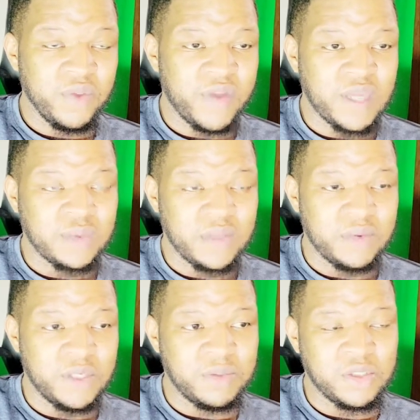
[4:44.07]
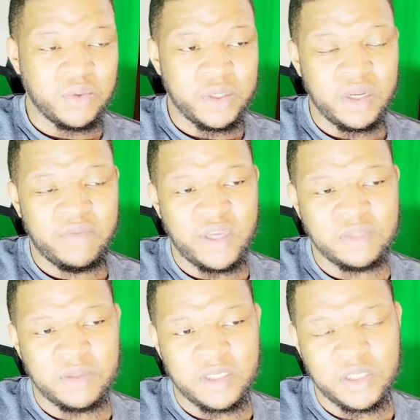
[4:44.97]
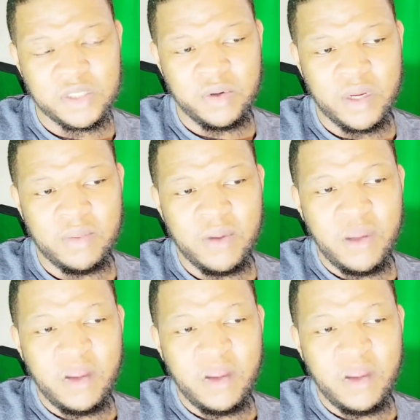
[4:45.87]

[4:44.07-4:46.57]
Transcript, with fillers: Fastest way to reach me is Twitter, then Facebook, then Instagram.